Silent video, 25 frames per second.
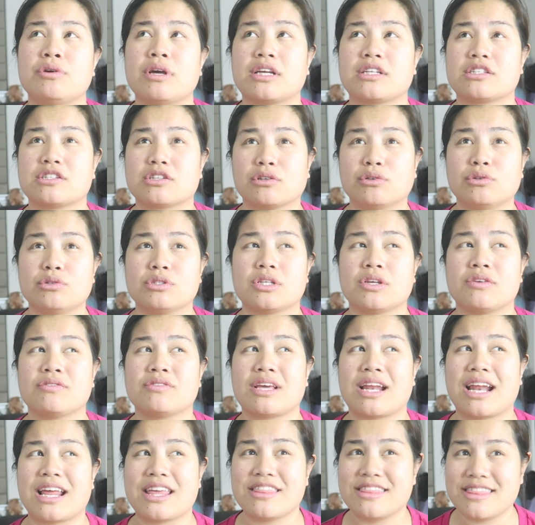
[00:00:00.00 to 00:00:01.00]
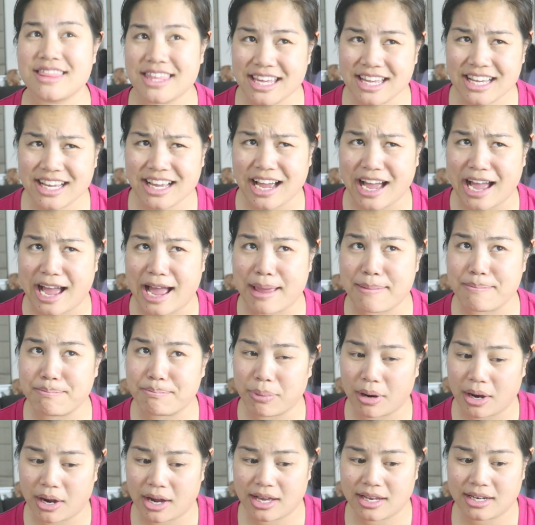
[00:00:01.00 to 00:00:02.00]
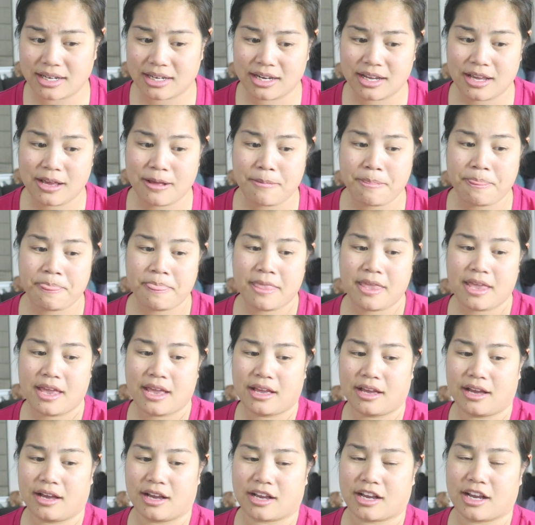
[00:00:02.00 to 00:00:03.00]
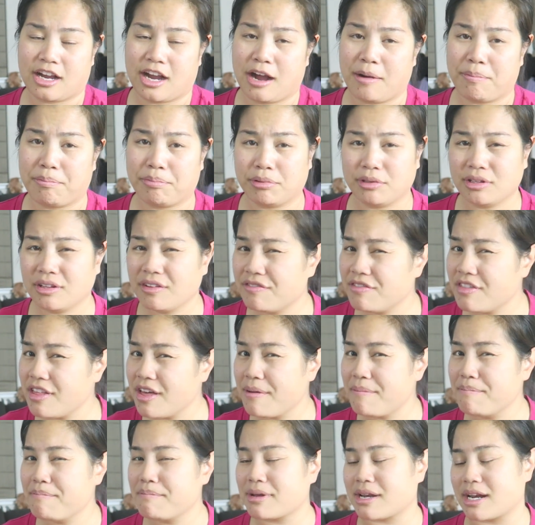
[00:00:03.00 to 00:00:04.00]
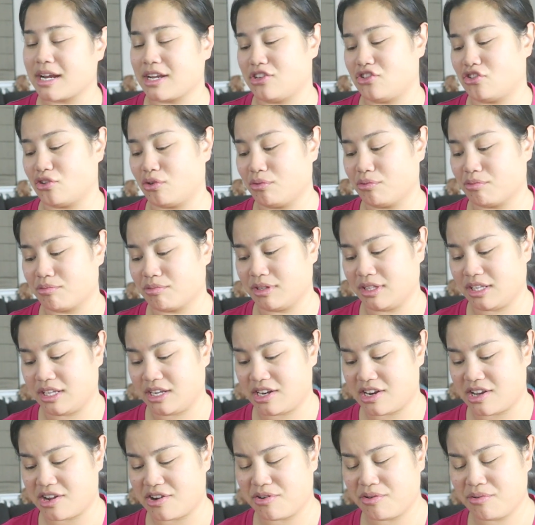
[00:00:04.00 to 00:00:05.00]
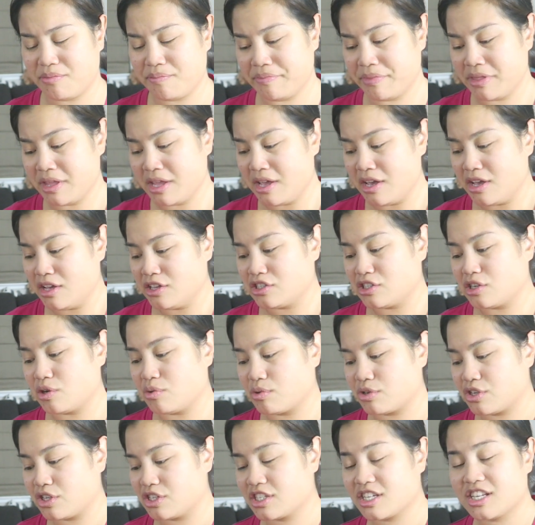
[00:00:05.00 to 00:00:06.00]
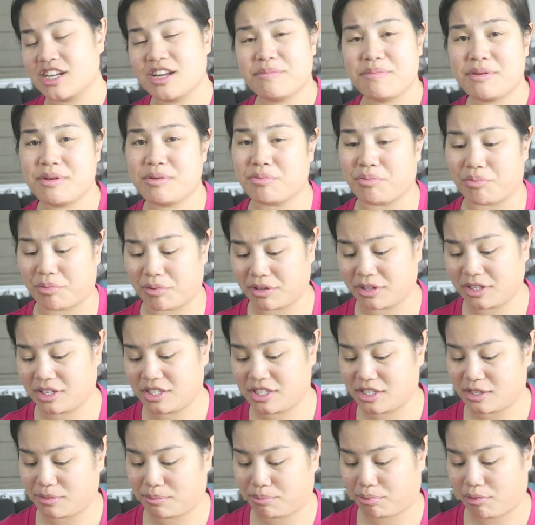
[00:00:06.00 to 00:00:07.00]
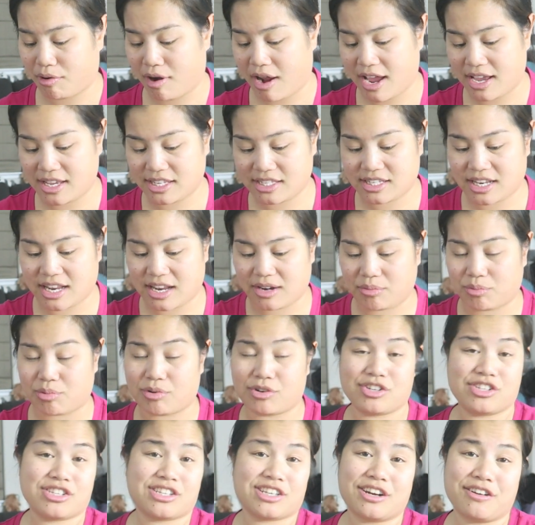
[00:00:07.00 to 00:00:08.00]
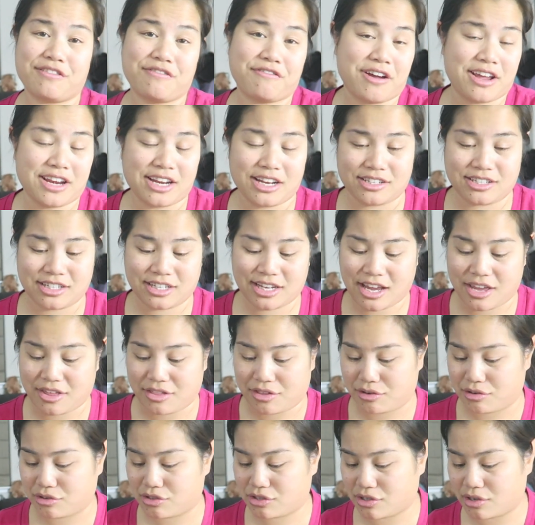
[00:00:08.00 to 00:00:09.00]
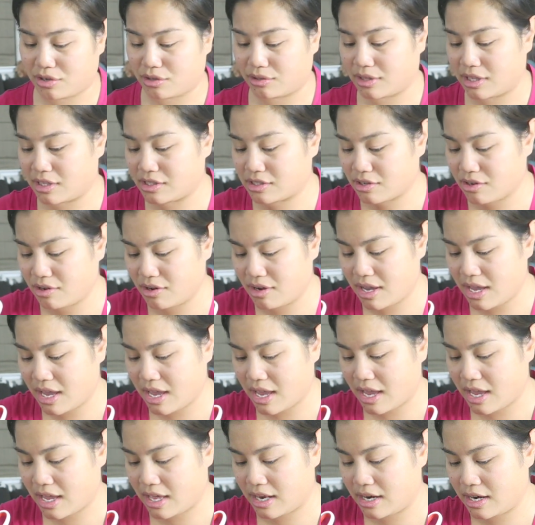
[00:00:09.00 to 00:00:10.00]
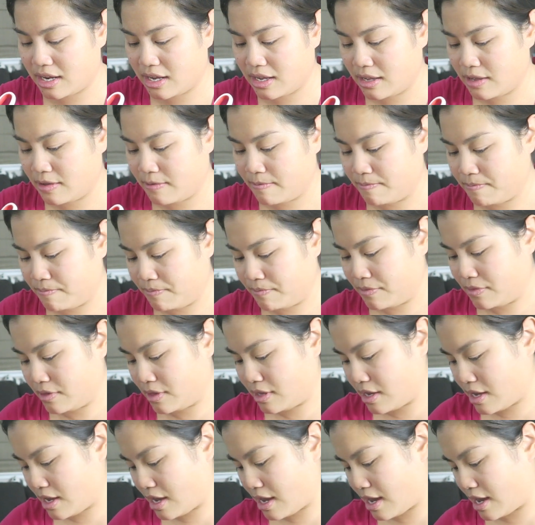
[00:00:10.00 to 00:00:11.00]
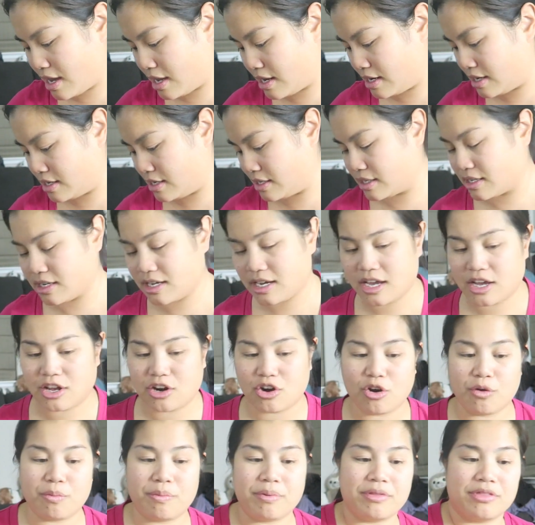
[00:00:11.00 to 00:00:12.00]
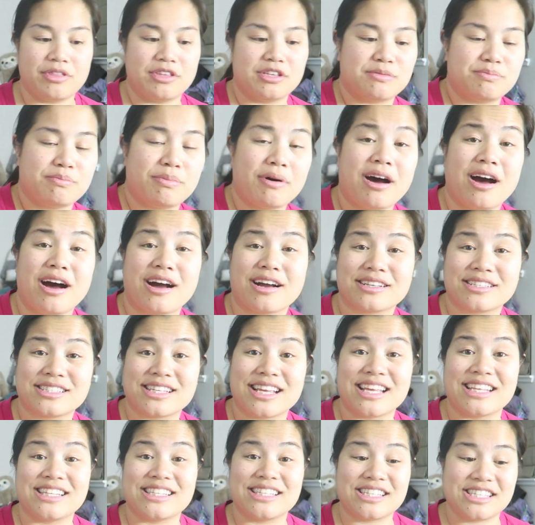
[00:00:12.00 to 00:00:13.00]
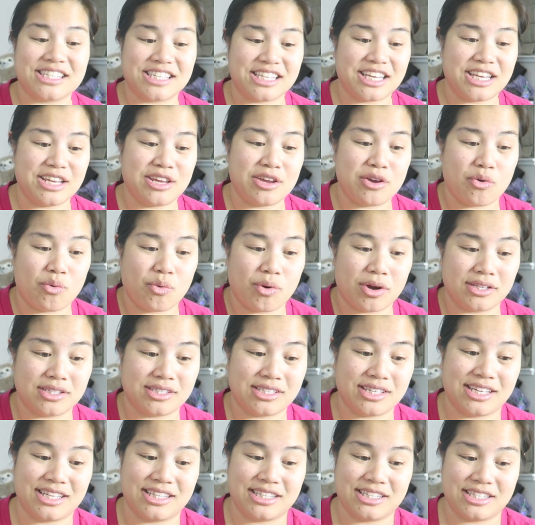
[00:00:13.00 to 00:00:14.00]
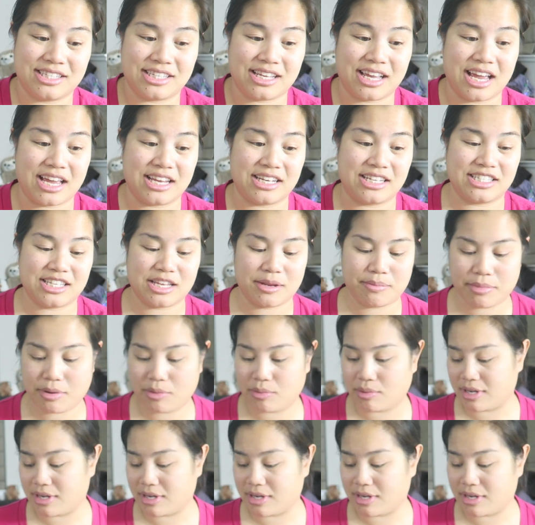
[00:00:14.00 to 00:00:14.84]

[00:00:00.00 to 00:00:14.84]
exclusives and I think I bought a couple of them, but I don't really know. So we're just gonna be really surprised and we're just gonna find out together. So let's go ahead and cut open this box and see what's inside. Does anybody